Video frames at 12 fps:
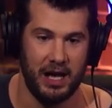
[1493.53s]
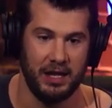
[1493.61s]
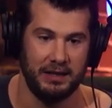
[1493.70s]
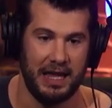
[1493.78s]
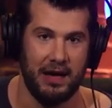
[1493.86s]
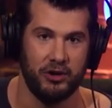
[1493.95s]

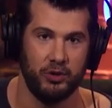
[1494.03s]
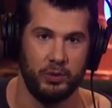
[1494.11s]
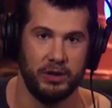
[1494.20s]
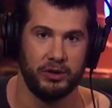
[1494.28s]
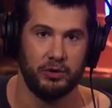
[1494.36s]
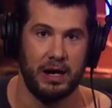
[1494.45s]
on Louder
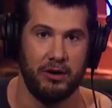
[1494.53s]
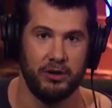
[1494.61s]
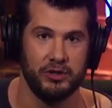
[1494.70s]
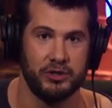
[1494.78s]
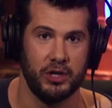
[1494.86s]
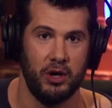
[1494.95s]
with
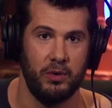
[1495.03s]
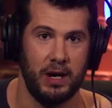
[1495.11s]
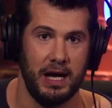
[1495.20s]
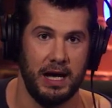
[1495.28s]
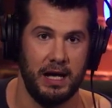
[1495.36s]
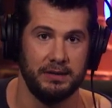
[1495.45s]
Crowder.
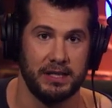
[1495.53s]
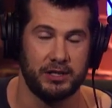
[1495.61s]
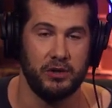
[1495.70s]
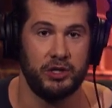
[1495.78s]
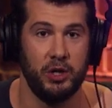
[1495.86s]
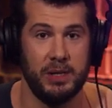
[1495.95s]
So
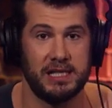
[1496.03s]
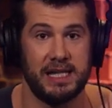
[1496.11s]
let's go to it.